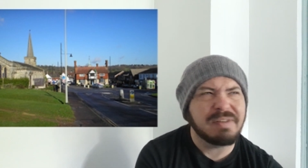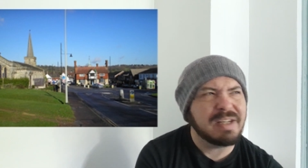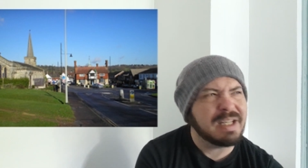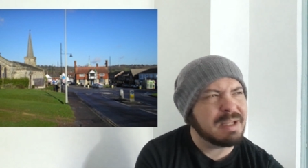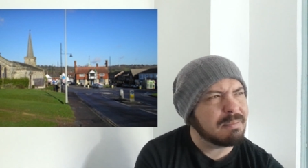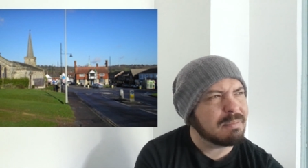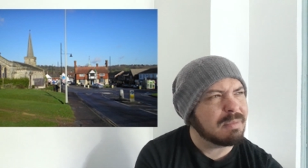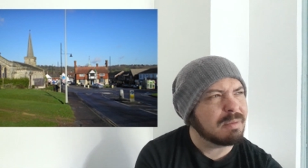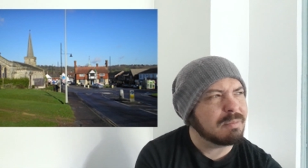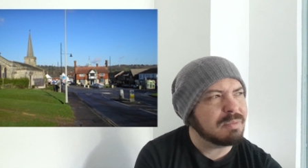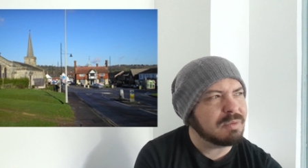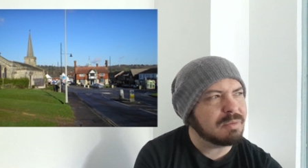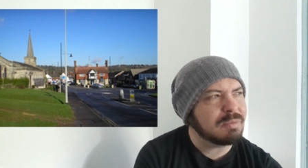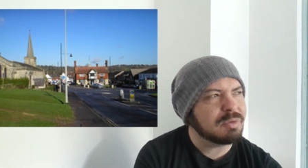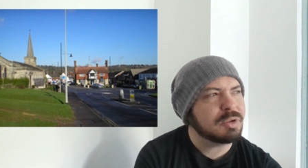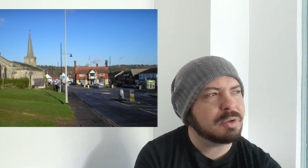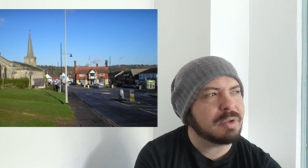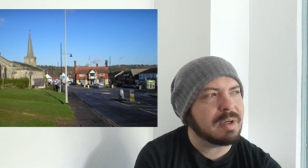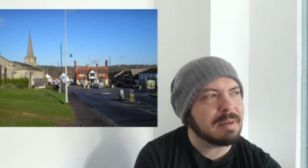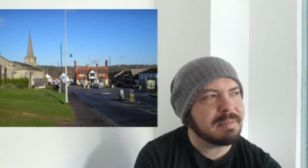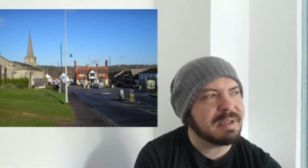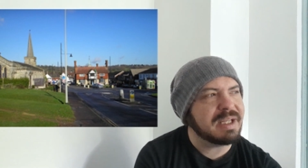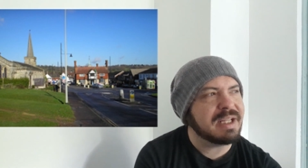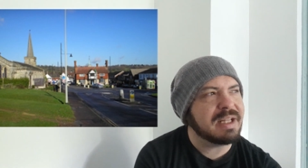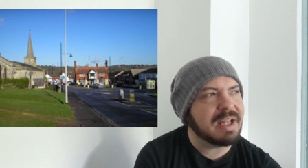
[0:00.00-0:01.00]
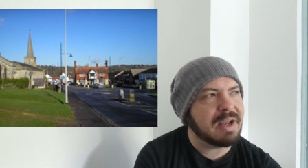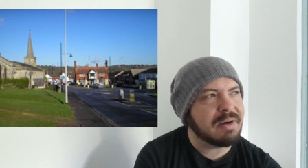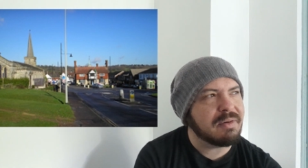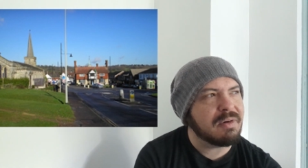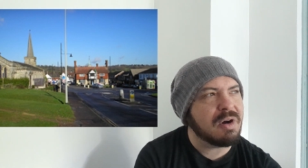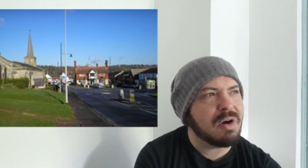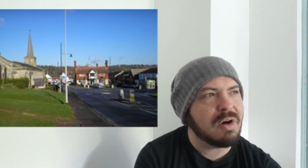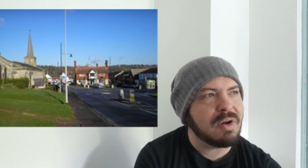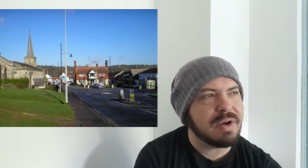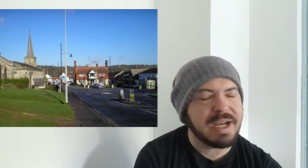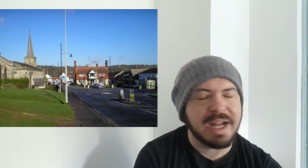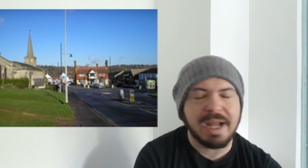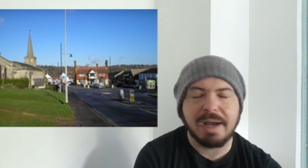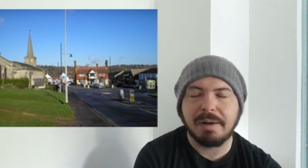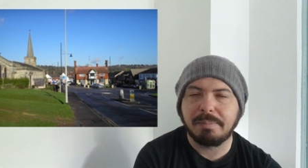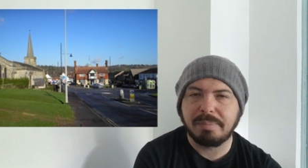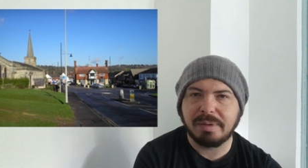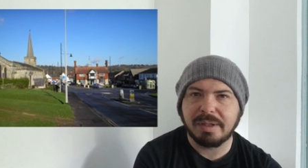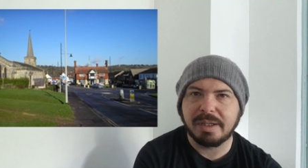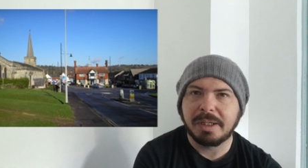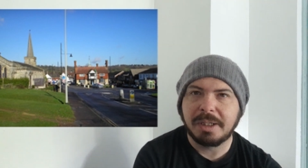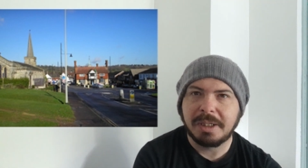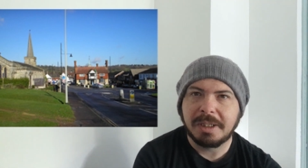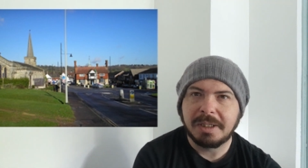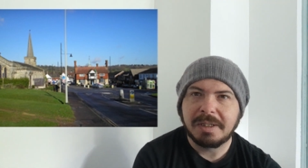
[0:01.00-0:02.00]
I'm not sure how many there are now,
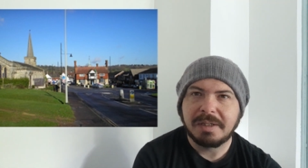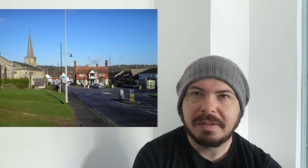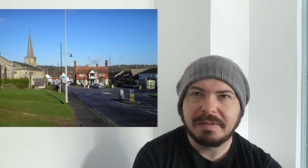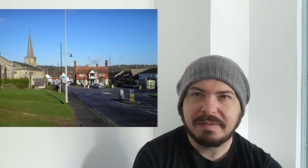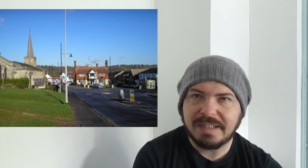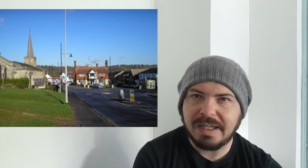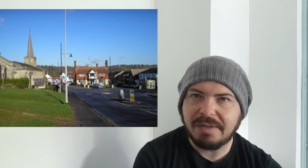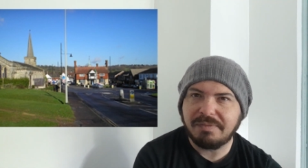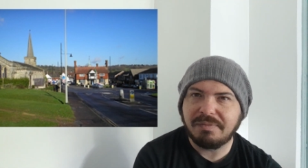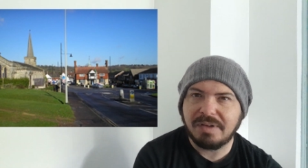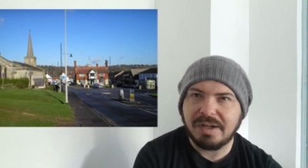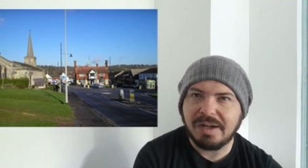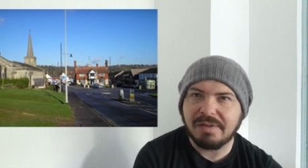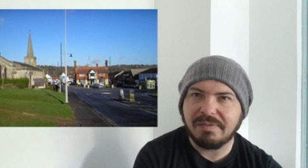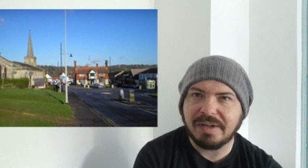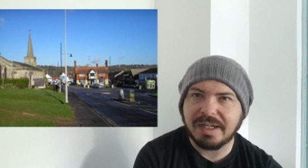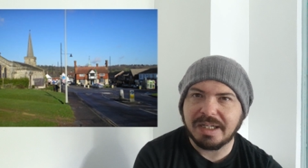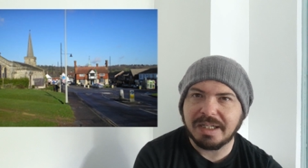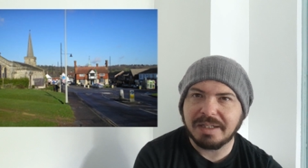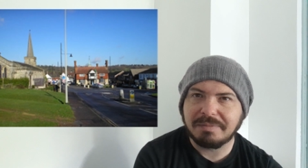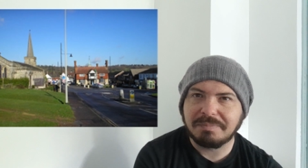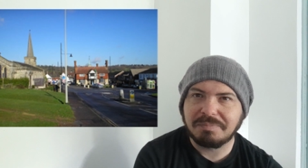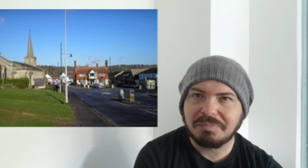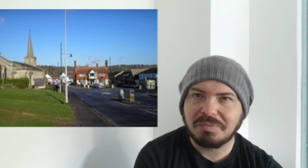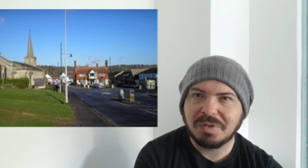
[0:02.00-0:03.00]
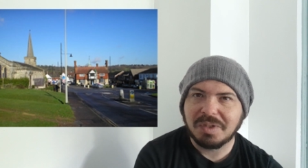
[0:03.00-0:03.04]
but definitely I've had a